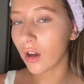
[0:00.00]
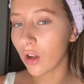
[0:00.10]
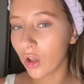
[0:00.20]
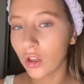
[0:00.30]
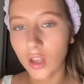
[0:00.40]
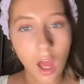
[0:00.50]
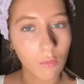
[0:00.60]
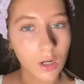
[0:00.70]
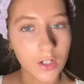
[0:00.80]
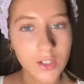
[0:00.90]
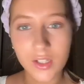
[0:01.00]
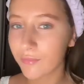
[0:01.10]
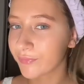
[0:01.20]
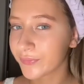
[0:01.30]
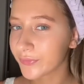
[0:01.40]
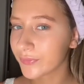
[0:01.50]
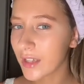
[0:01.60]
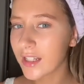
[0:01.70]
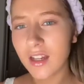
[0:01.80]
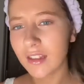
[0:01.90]
a whole lot worse.
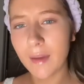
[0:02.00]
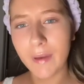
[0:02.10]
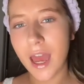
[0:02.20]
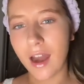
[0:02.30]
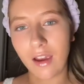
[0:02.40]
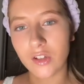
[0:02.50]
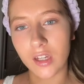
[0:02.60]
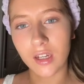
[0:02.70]
It's not that bad, actually.